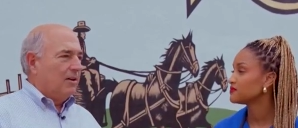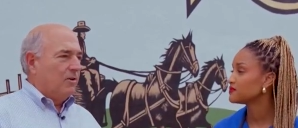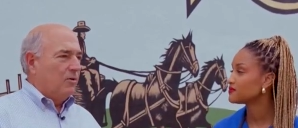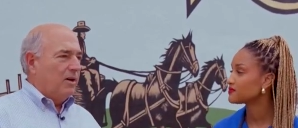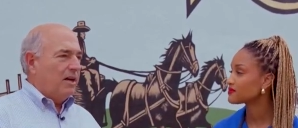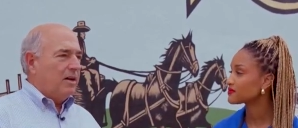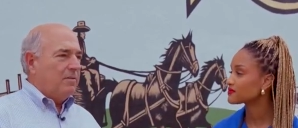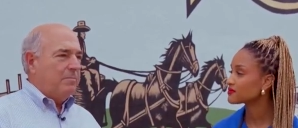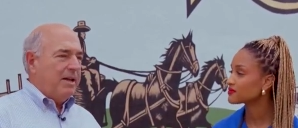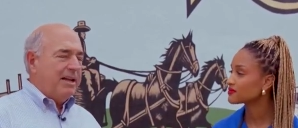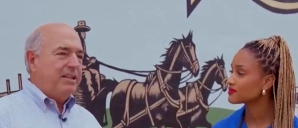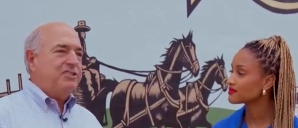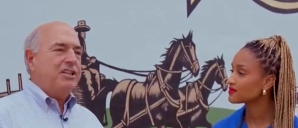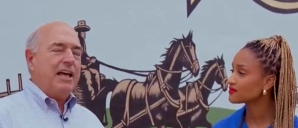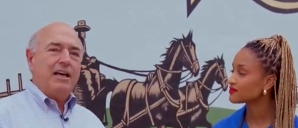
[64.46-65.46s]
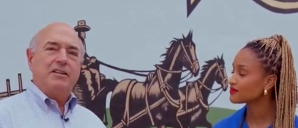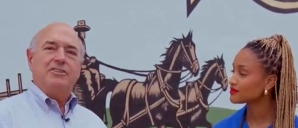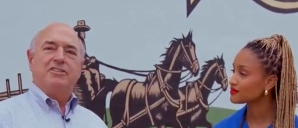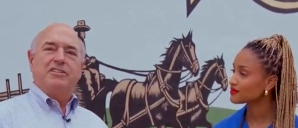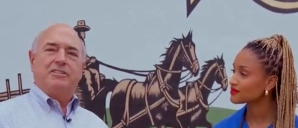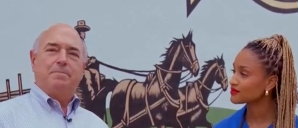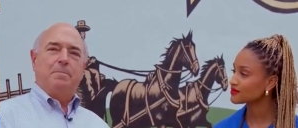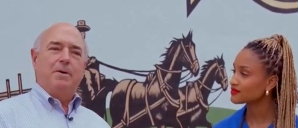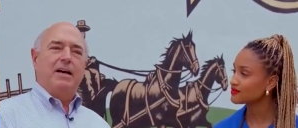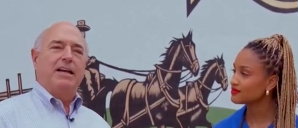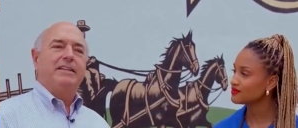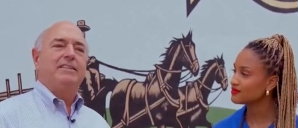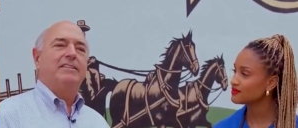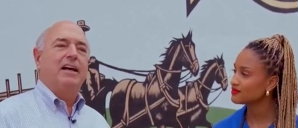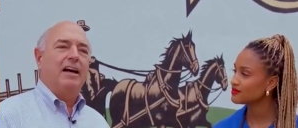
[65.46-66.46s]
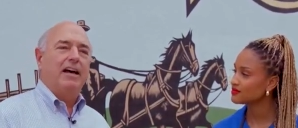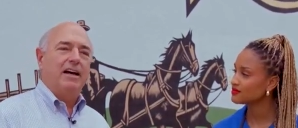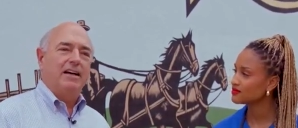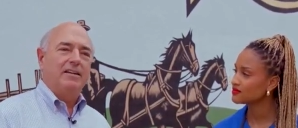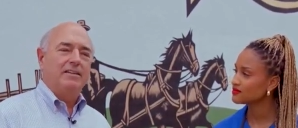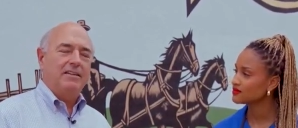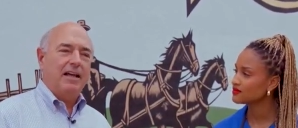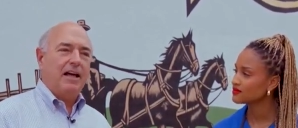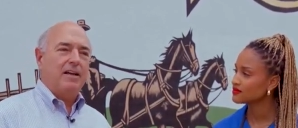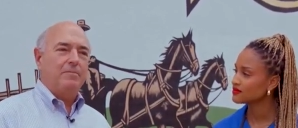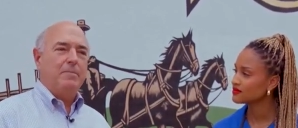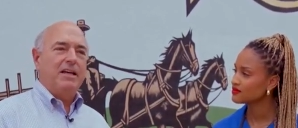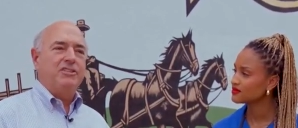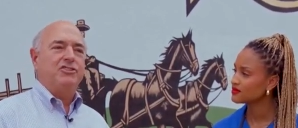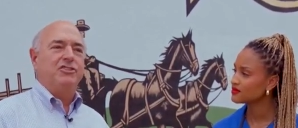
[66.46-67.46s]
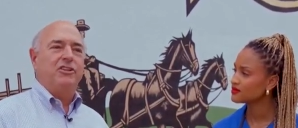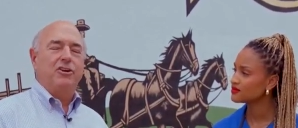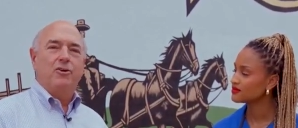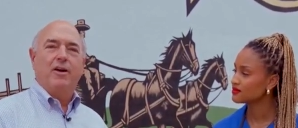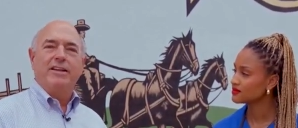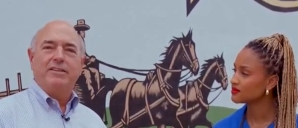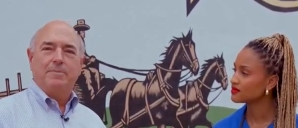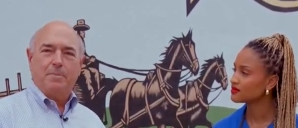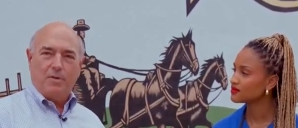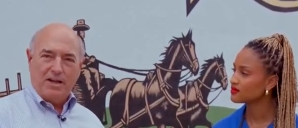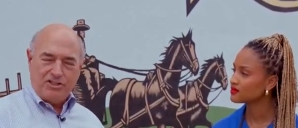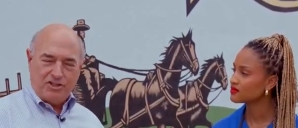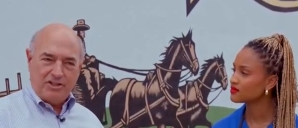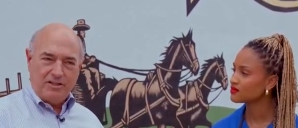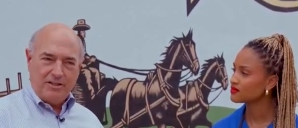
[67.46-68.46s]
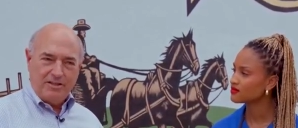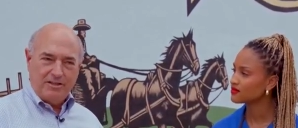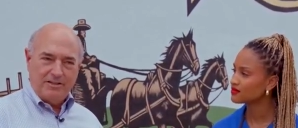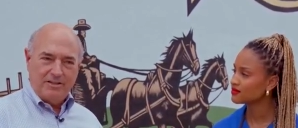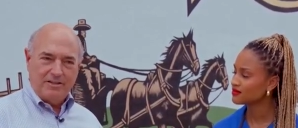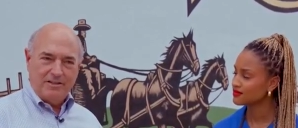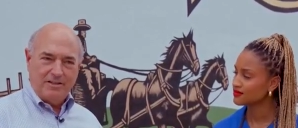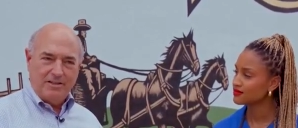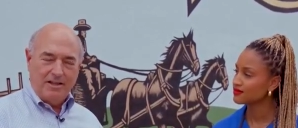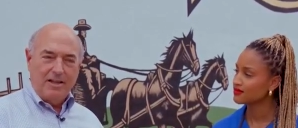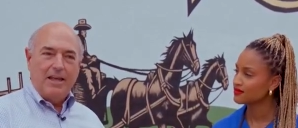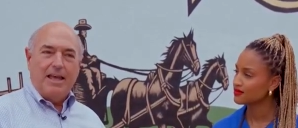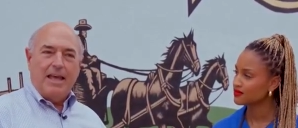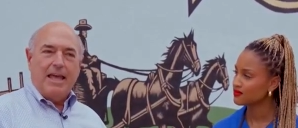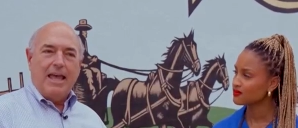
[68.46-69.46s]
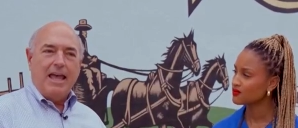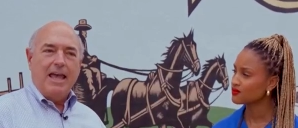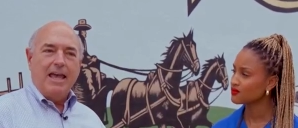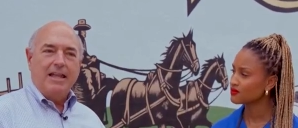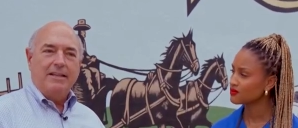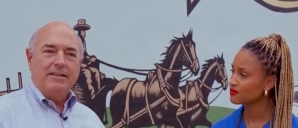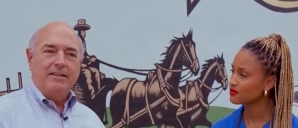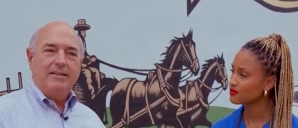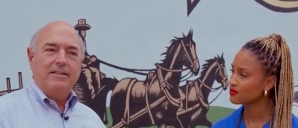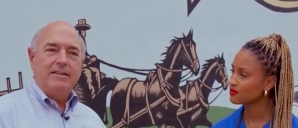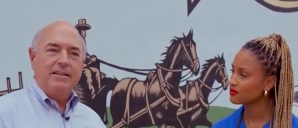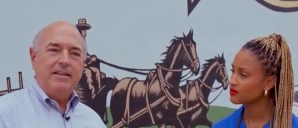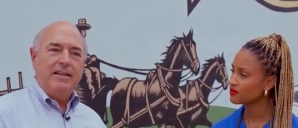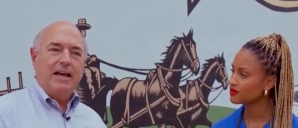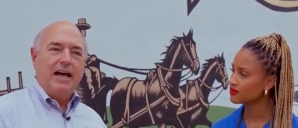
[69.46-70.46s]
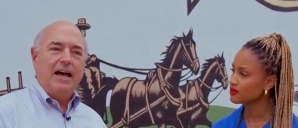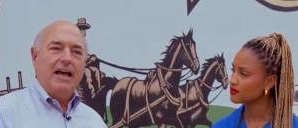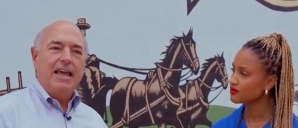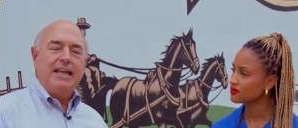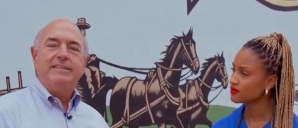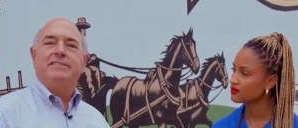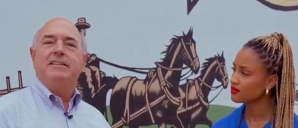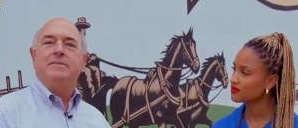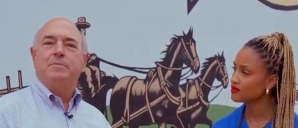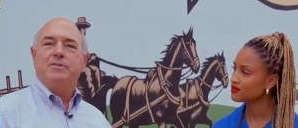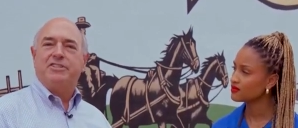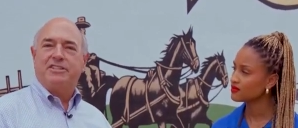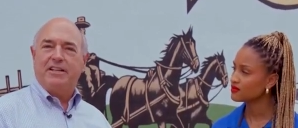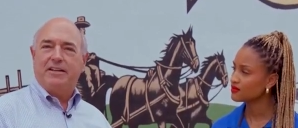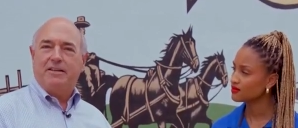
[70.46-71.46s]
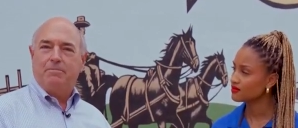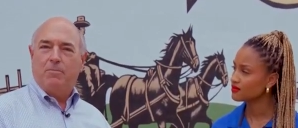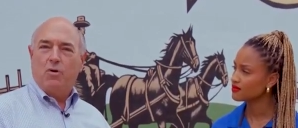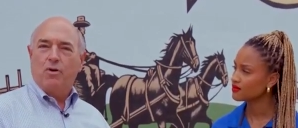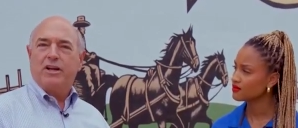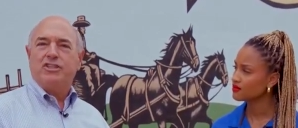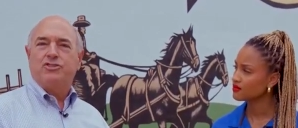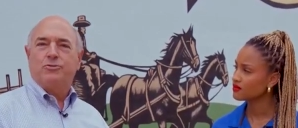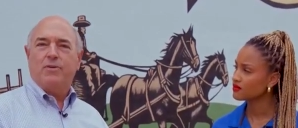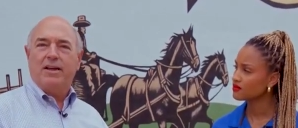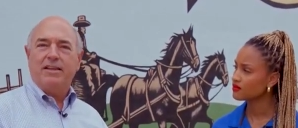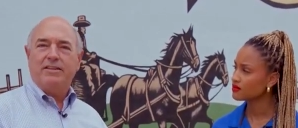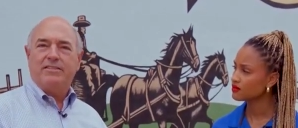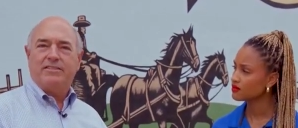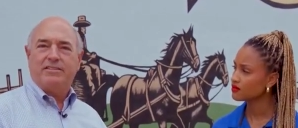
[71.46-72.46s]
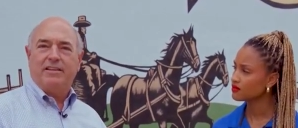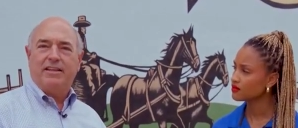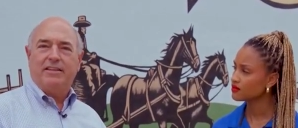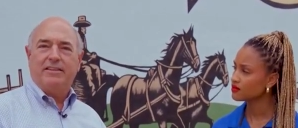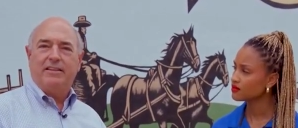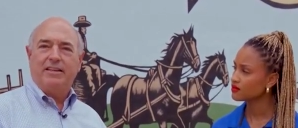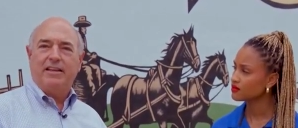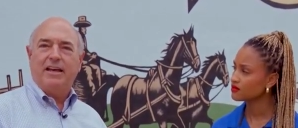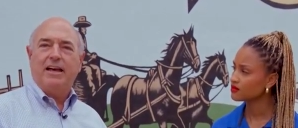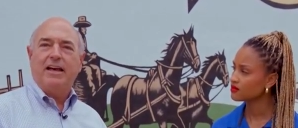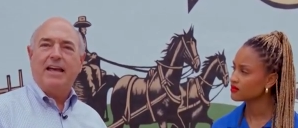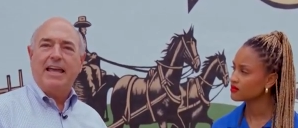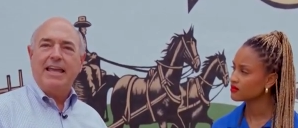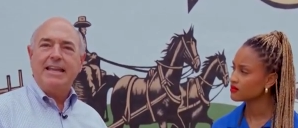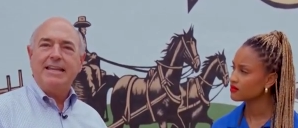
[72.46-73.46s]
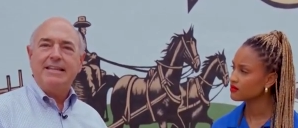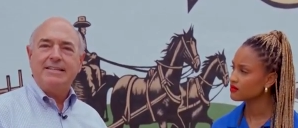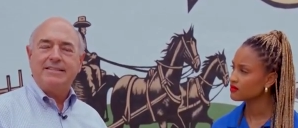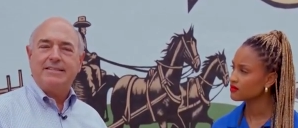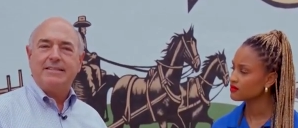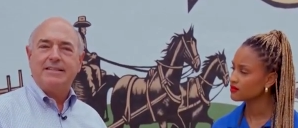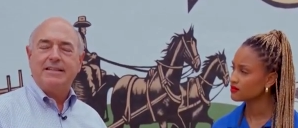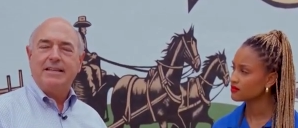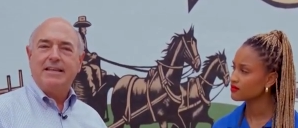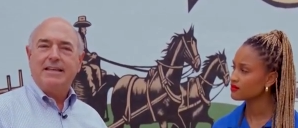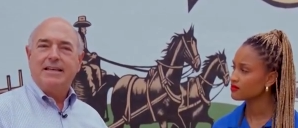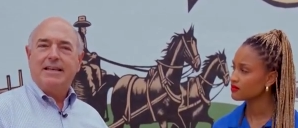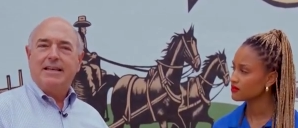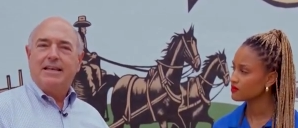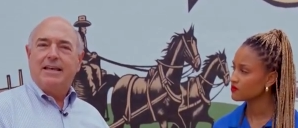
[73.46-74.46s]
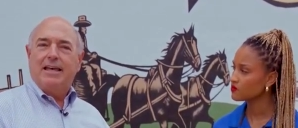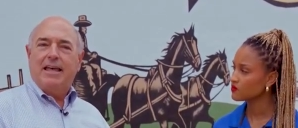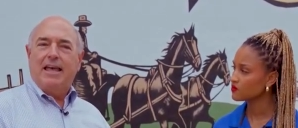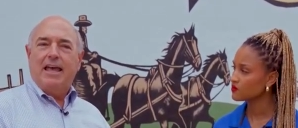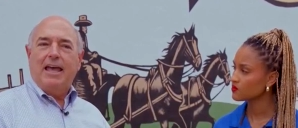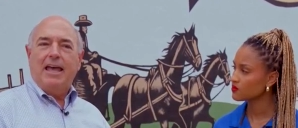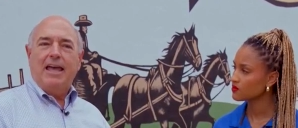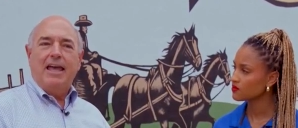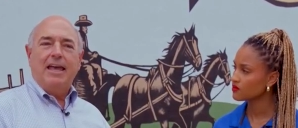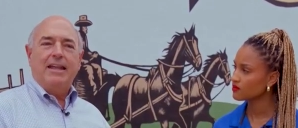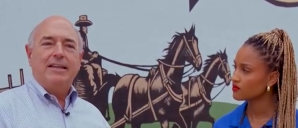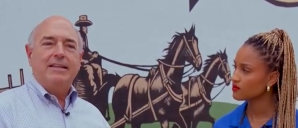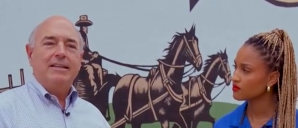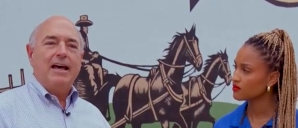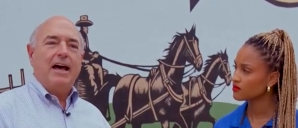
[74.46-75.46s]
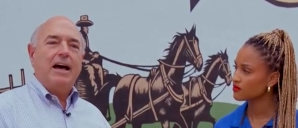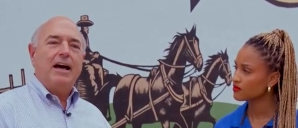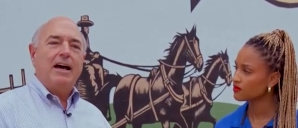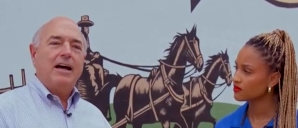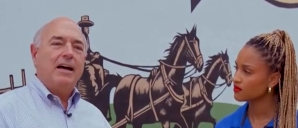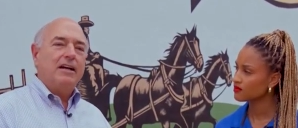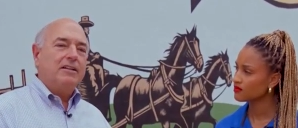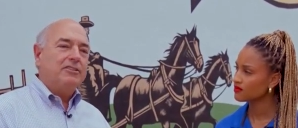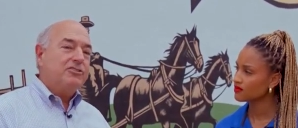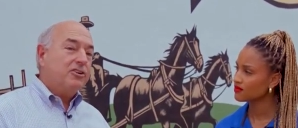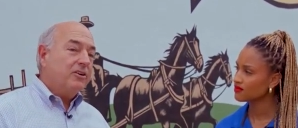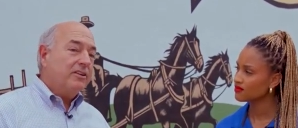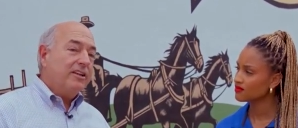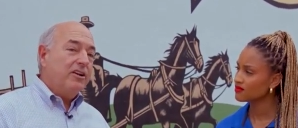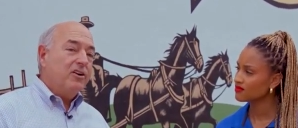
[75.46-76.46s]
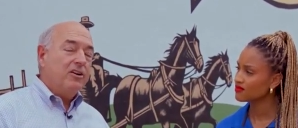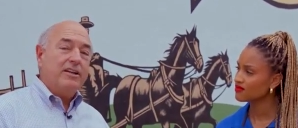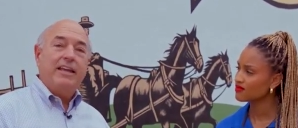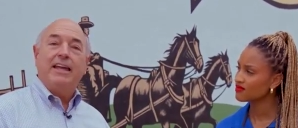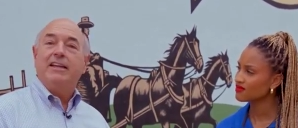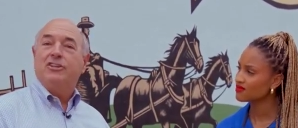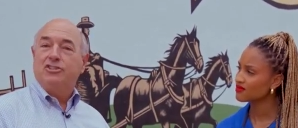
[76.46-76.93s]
Speaker 1: Well, many challenges, but uh, I'll mention the Great Depression and the uh, 18% mortgage rates in the uh, 80s. And uh, certainly Hurricane